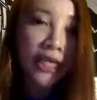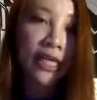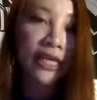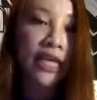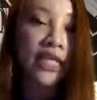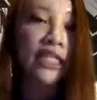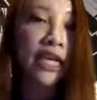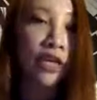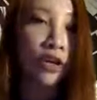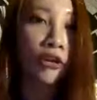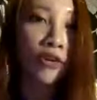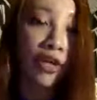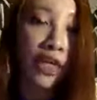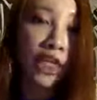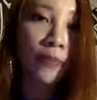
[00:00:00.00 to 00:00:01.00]
He thinks that you're a
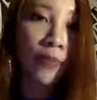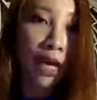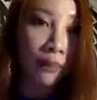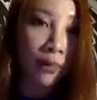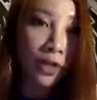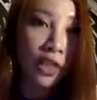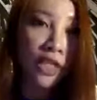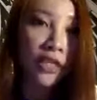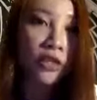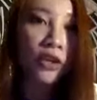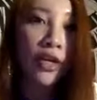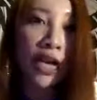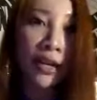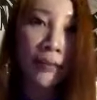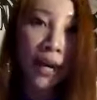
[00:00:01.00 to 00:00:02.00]
very smart person, so
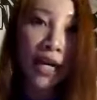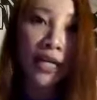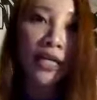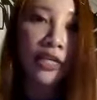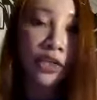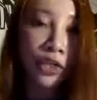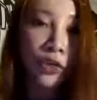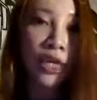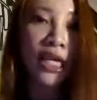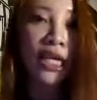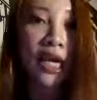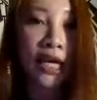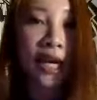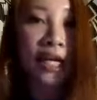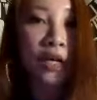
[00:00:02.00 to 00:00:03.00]
he admires you in
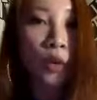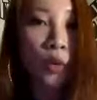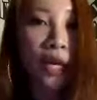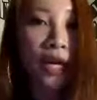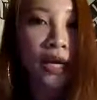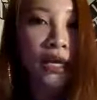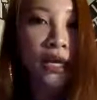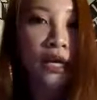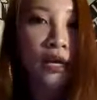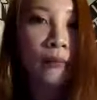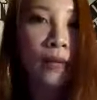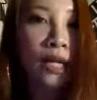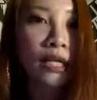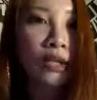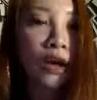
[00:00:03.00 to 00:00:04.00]
that kind of way,
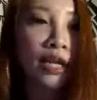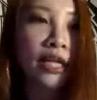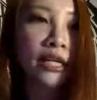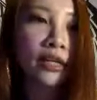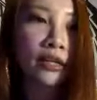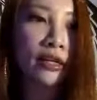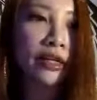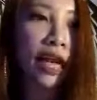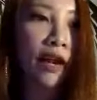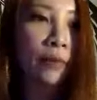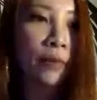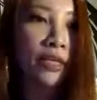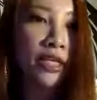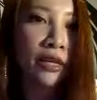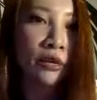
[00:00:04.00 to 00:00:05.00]
but not in the type of
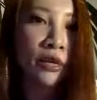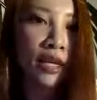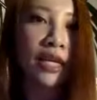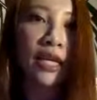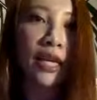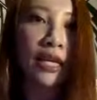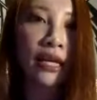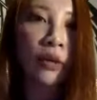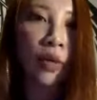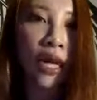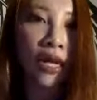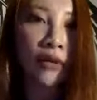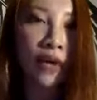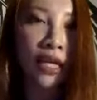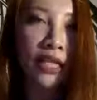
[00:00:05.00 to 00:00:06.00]
person in, in a
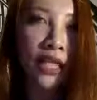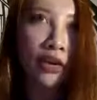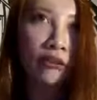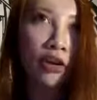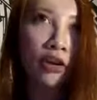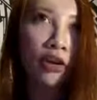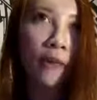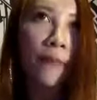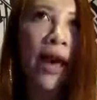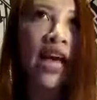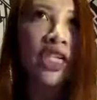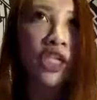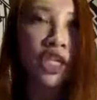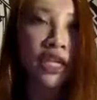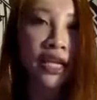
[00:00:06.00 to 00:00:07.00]
way that's like very
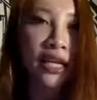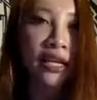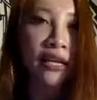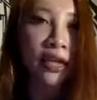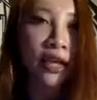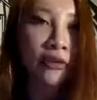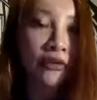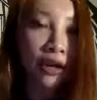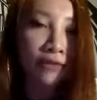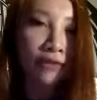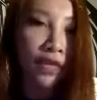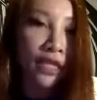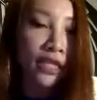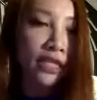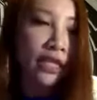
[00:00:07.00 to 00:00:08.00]
passionate, love at
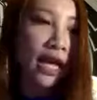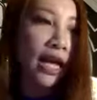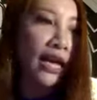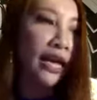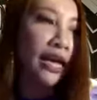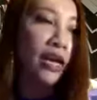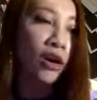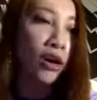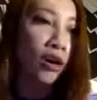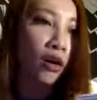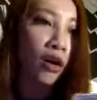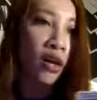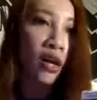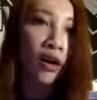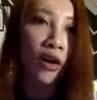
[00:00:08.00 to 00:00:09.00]
first sight,
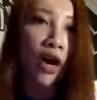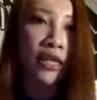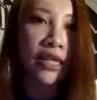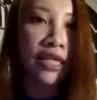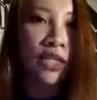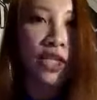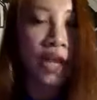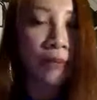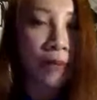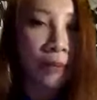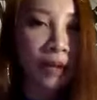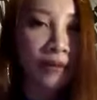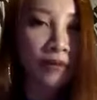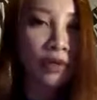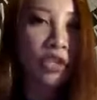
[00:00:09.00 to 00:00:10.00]
or or I think she can be
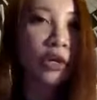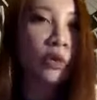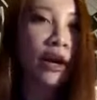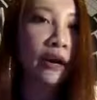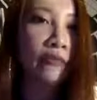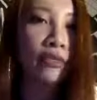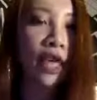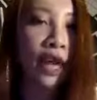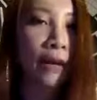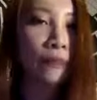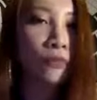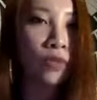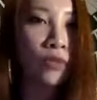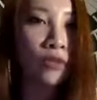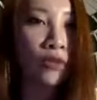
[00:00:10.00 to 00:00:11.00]
my future wife type.
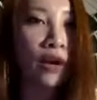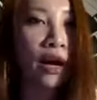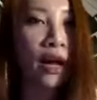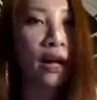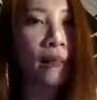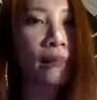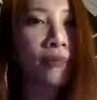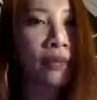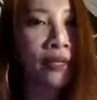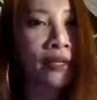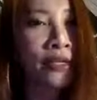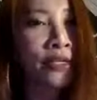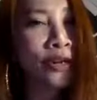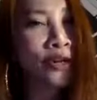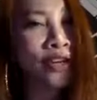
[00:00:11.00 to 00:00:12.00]
So um,
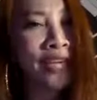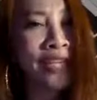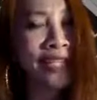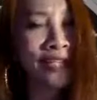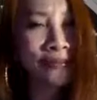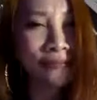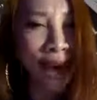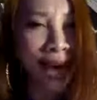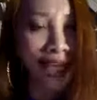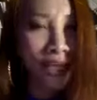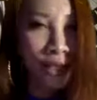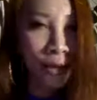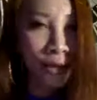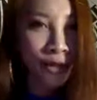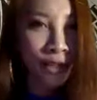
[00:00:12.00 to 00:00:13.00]
sorry, bad
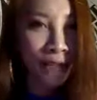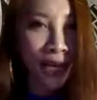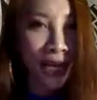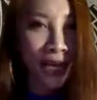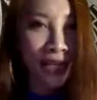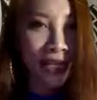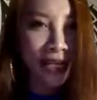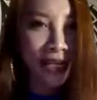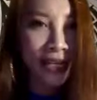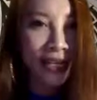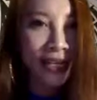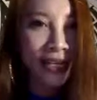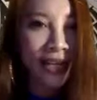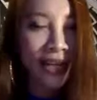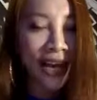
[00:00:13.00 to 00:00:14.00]
news, but
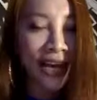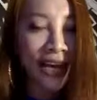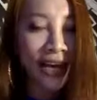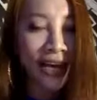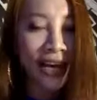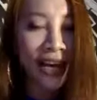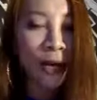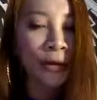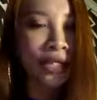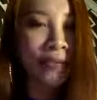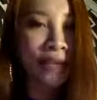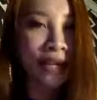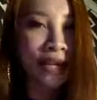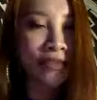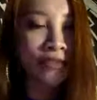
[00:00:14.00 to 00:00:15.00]
I I always
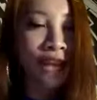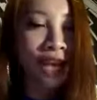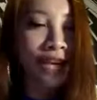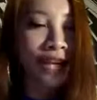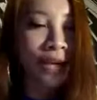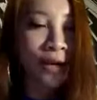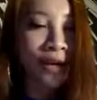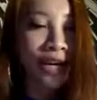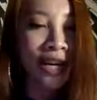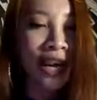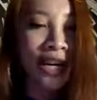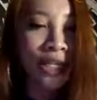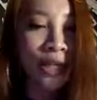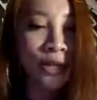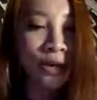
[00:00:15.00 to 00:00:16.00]
believe that, you know, a
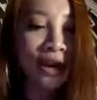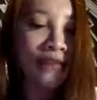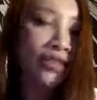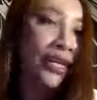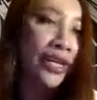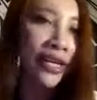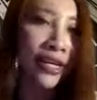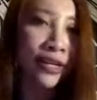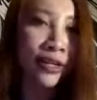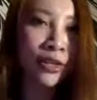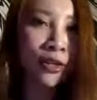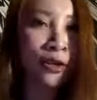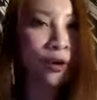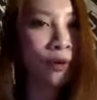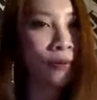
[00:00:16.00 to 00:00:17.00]
guy should go after a girl.
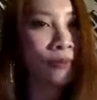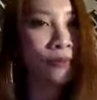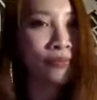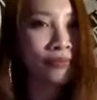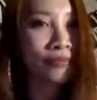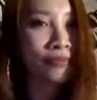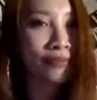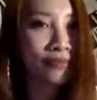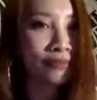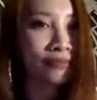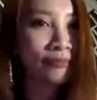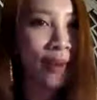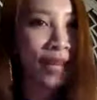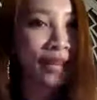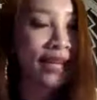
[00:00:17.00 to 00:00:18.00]
So
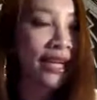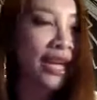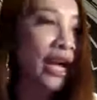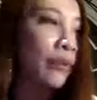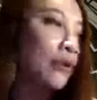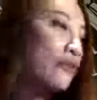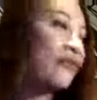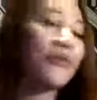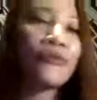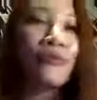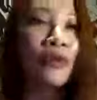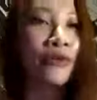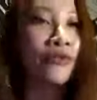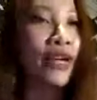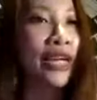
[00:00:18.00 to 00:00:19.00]
better luck with
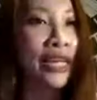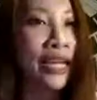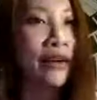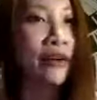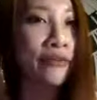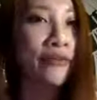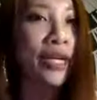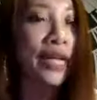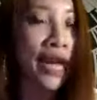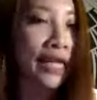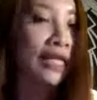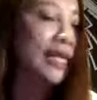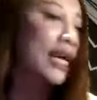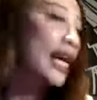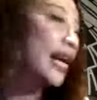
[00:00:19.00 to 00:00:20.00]
with an with
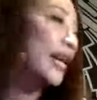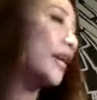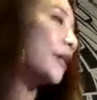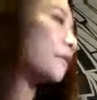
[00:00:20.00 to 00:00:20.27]
another guy.